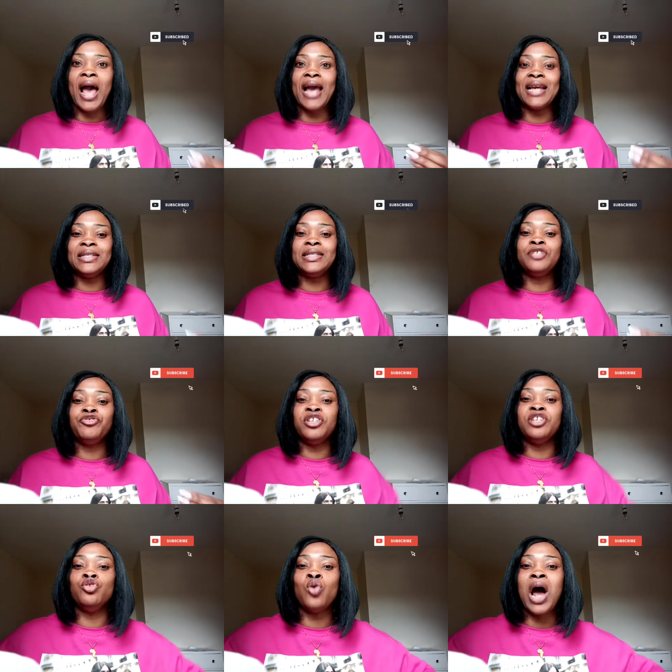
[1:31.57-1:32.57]
I didn't
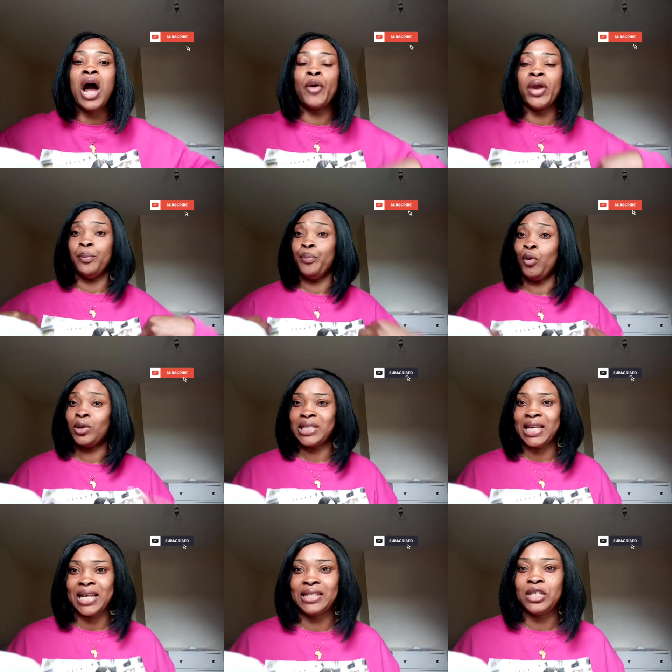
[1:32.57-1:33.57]
really know how
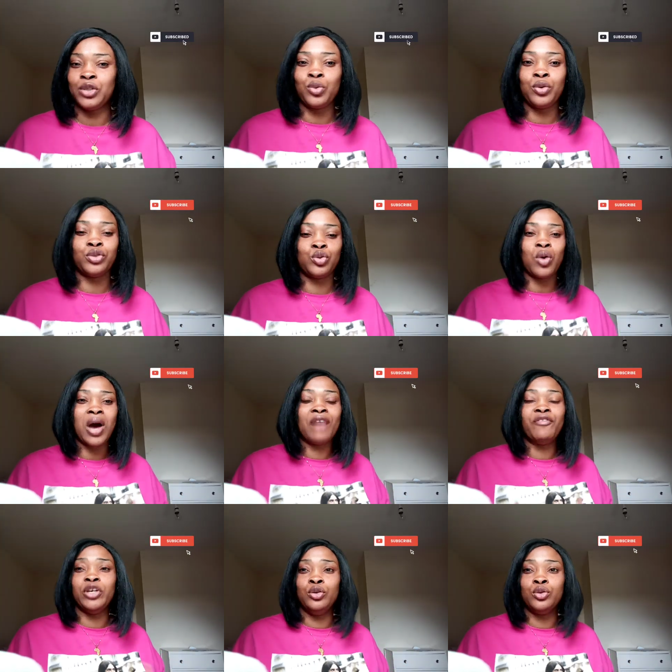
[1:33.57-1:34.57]
important it was to
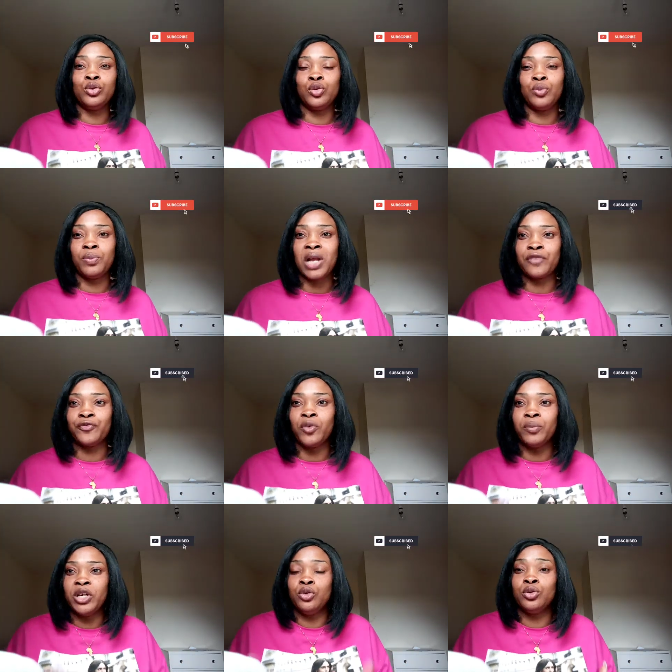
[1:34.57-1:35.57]
have a YouTube
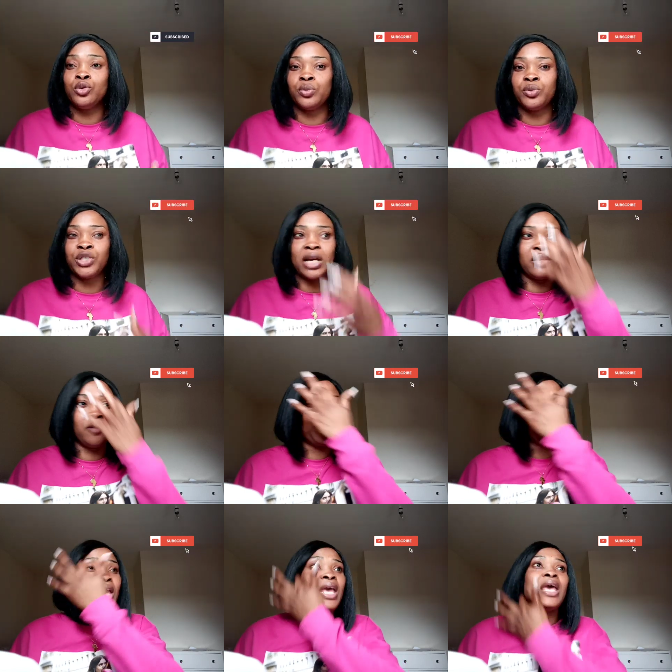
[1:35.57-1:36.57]
platform, a YouTube channel.
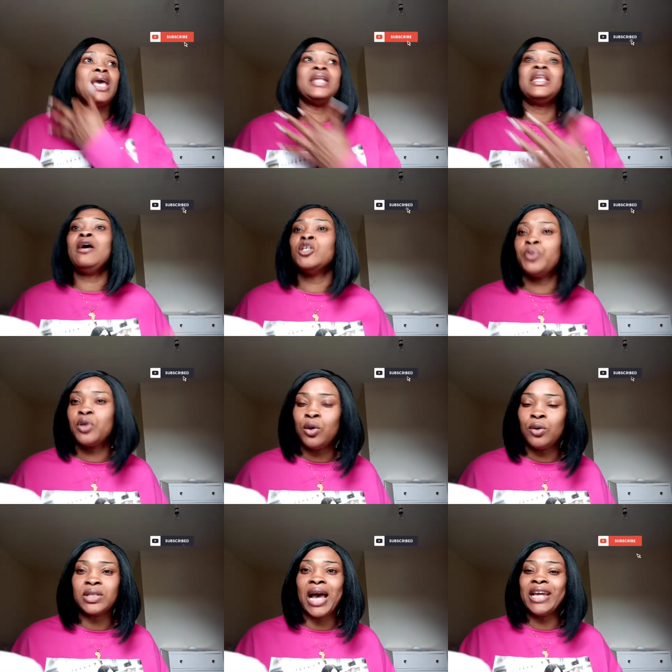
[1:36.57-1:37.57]
And that was
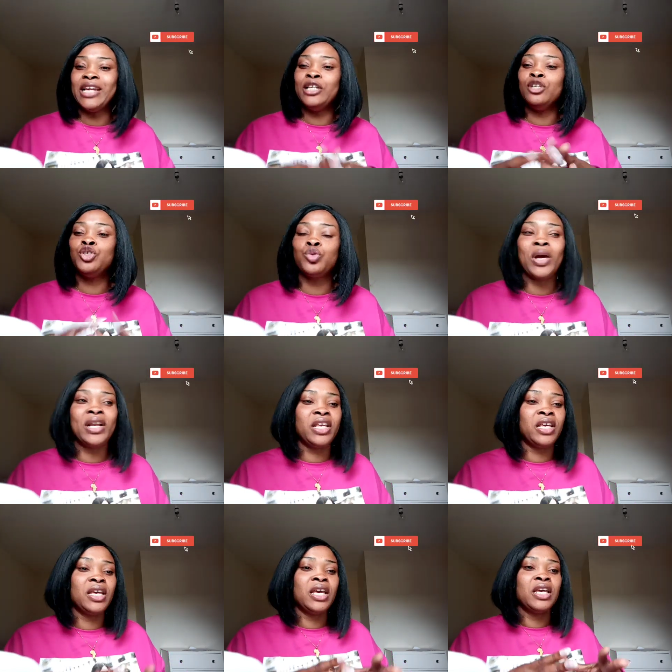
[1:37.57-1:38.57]
because I
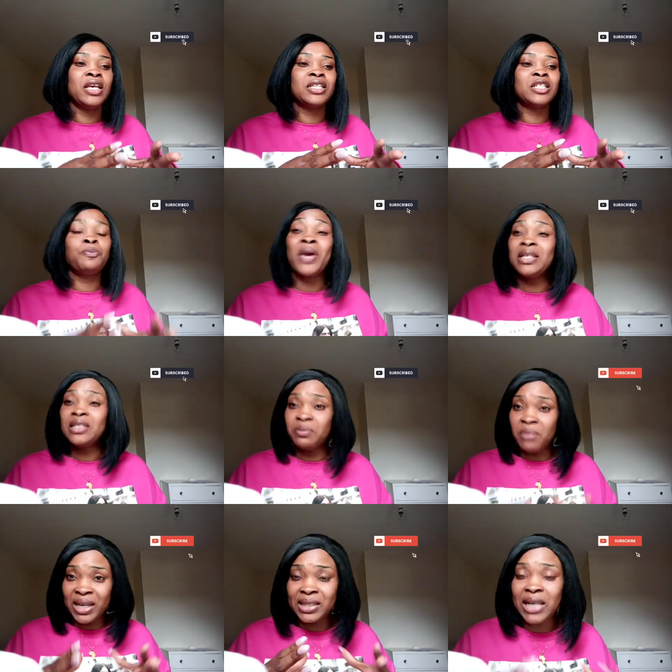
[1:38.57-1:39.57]
usually spent
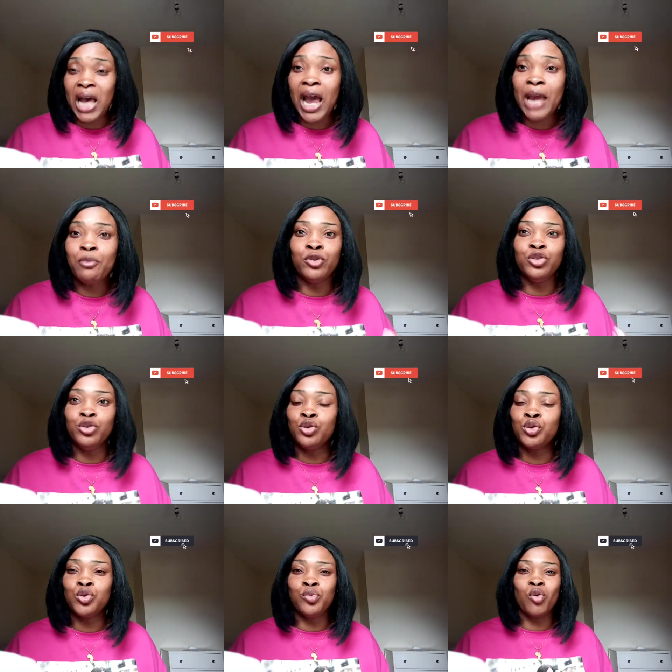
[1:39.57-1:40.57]
my time on
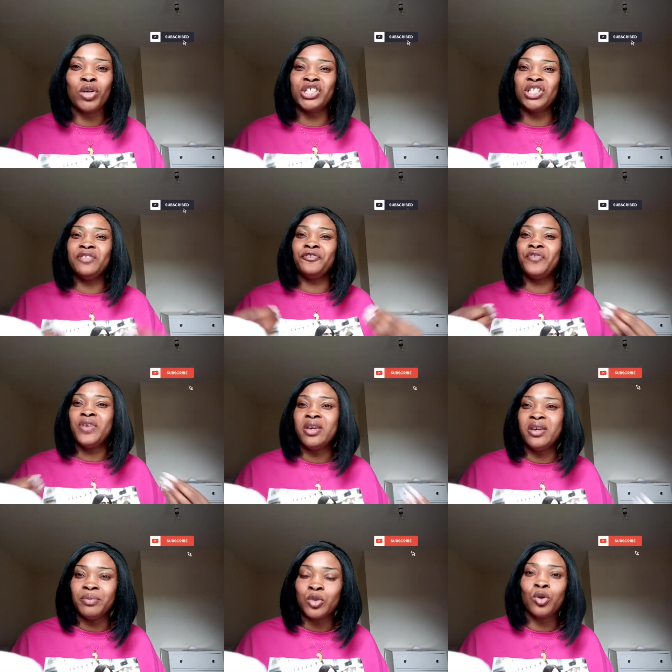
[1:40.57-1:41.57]
YouTube watching
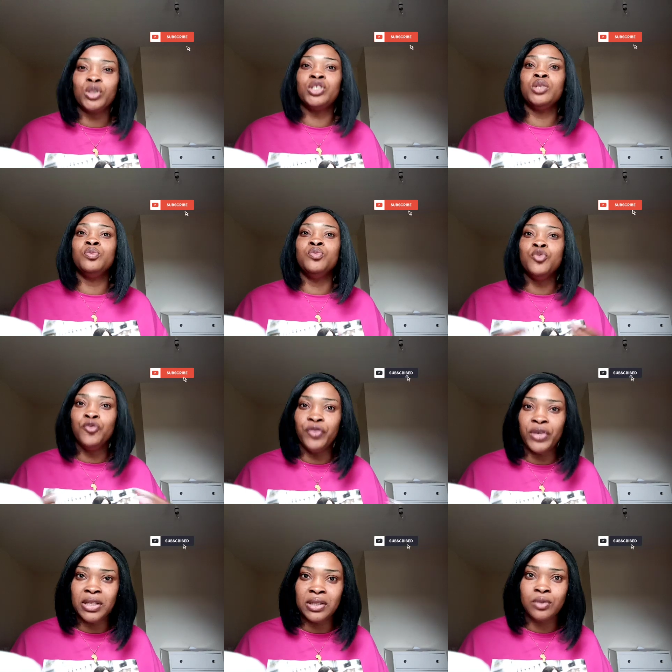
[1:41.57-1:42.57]
films, watching
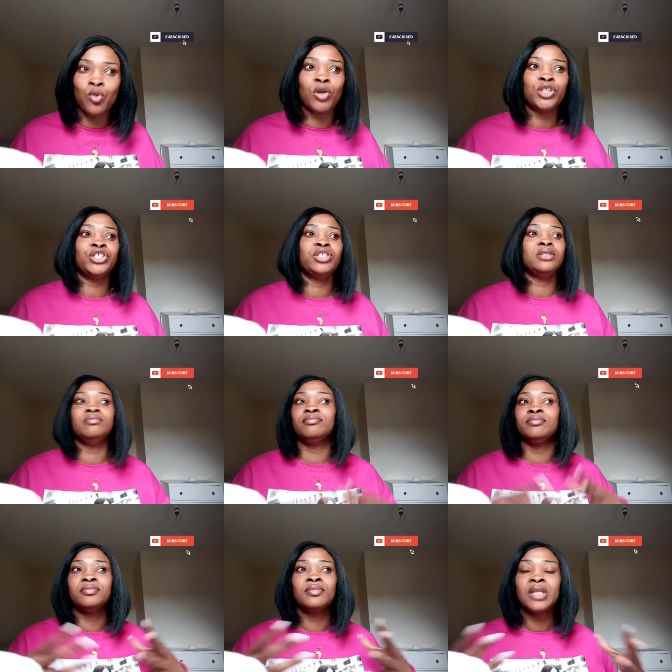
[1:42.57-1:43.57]
movies, watching